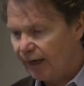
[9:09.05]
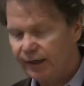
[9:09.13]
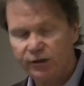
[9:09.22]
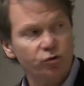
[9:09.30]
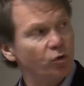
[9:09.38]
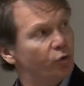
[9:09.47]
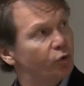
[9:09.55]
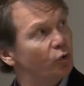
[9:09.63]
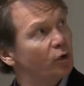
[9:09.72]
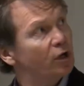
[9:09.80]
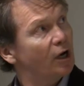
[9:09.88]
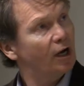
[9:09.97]
Let's go
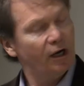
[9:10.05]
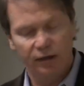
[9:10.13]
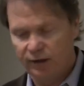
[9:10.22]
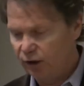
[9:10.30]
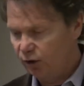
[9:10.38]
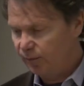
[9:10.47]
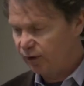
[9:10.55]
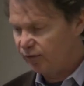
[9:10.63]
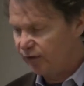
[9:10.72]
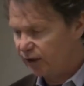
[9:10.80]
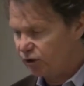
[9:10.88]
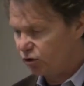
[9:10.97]
through a little bit
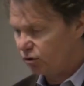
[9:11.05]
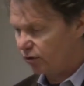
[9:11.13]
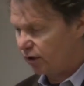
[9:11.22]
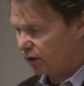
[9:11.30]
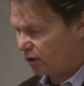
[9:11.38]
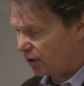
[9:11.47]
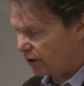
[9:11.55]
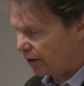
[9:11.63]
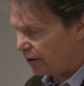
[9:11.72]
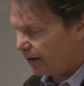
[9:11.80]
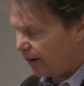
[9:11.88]
of history here.